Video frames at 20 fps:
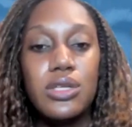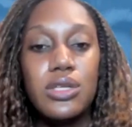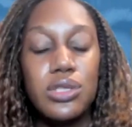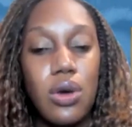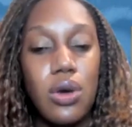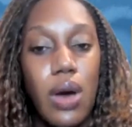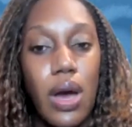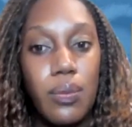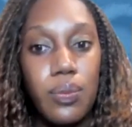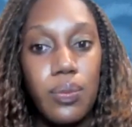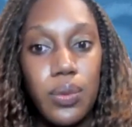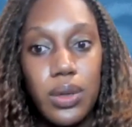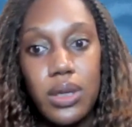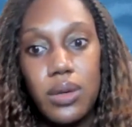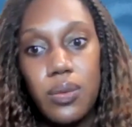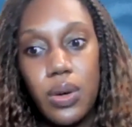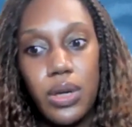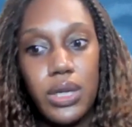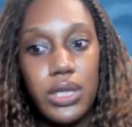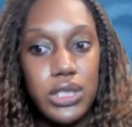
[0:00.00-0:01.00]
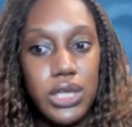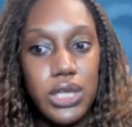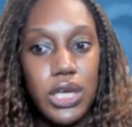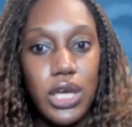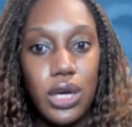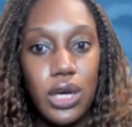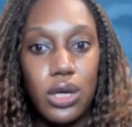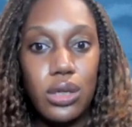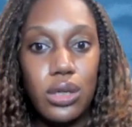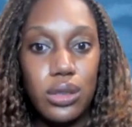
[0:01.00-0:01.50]
So I really wanted to
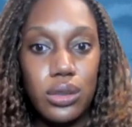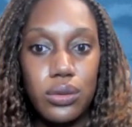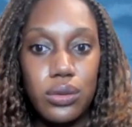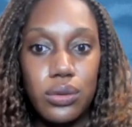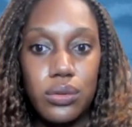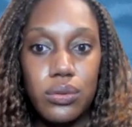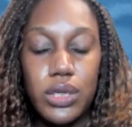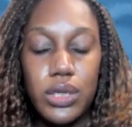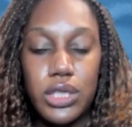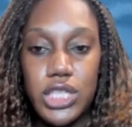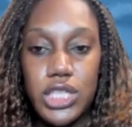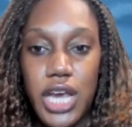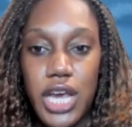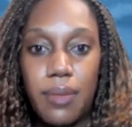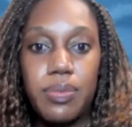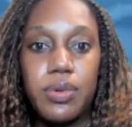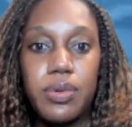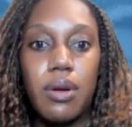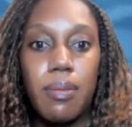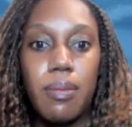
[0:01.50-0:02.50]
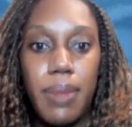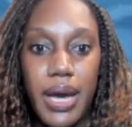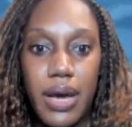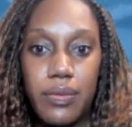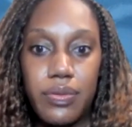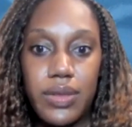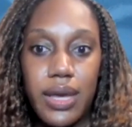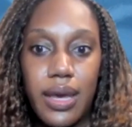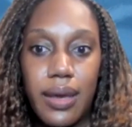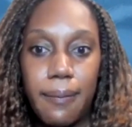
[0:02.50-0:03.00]
include a chapter
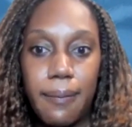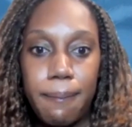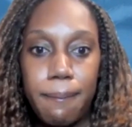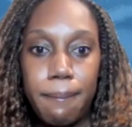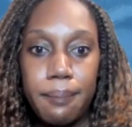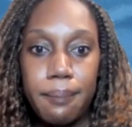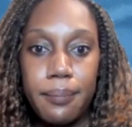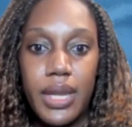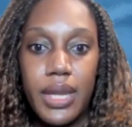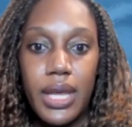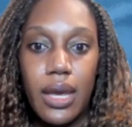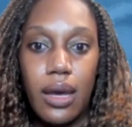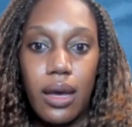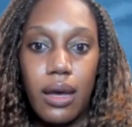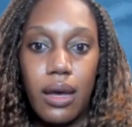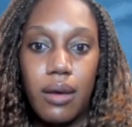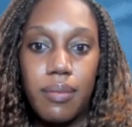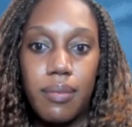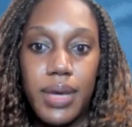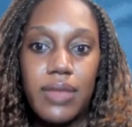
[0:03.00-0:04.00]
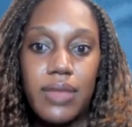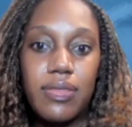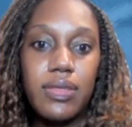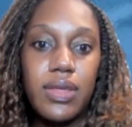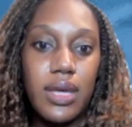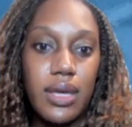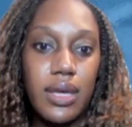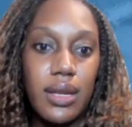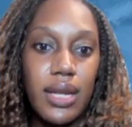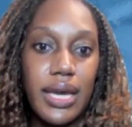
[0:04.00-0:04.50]
about that.
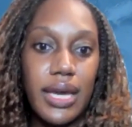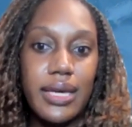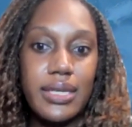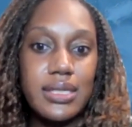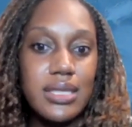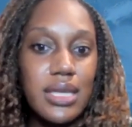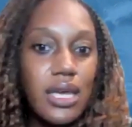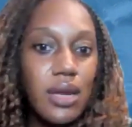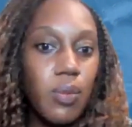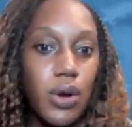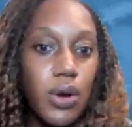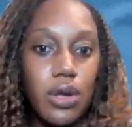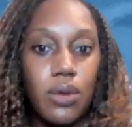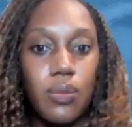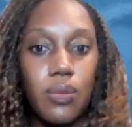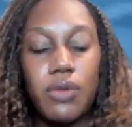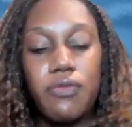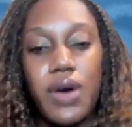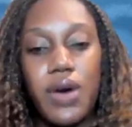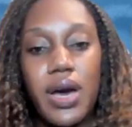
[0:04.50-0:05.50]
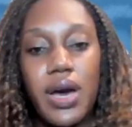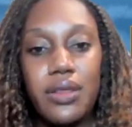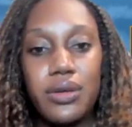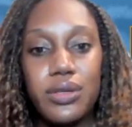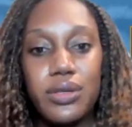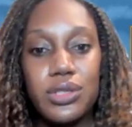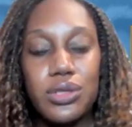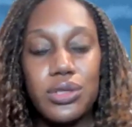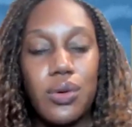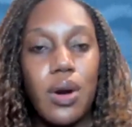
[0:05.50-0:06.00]
And then, like I said, working with
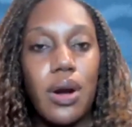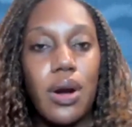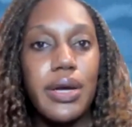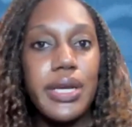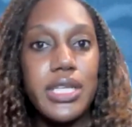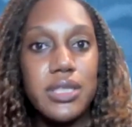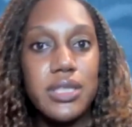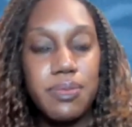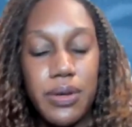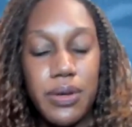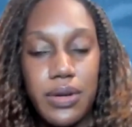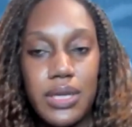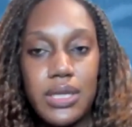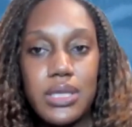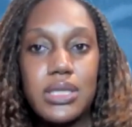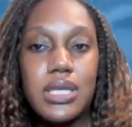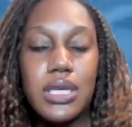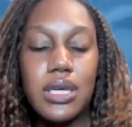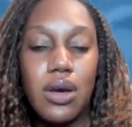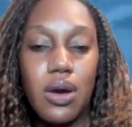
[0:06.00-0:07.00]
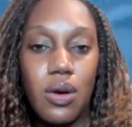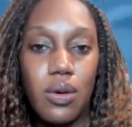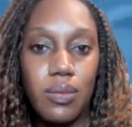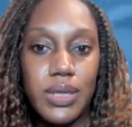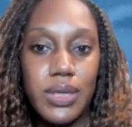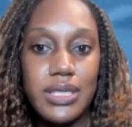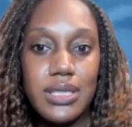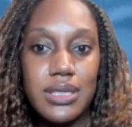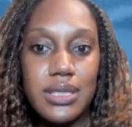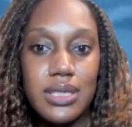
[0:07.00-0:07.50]
fathers who are experiencing
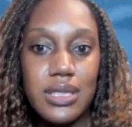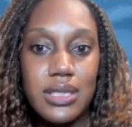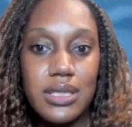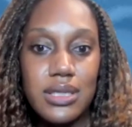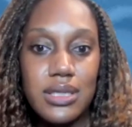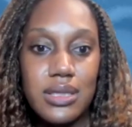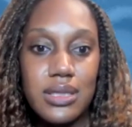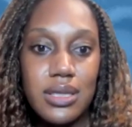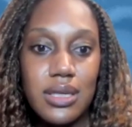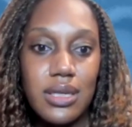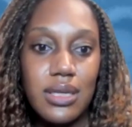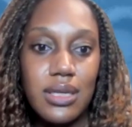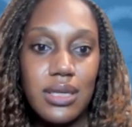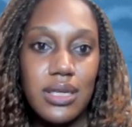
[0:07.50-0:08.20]
homelessness.